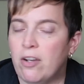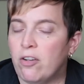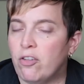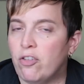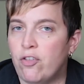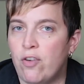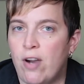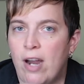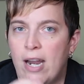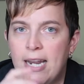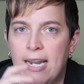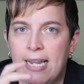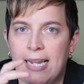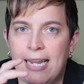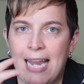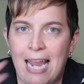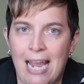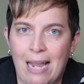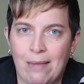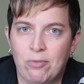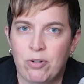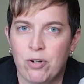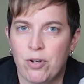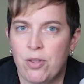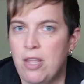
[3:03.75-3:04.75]
you're trying to
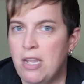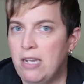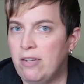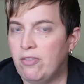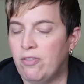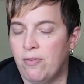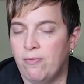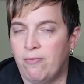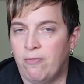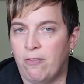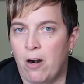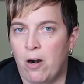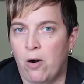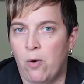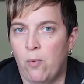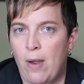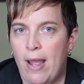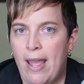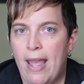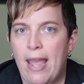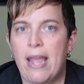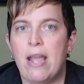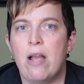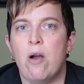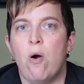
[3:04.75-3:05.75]
capture things from far
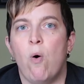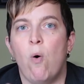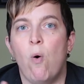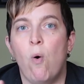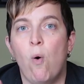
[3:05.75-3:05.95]
away,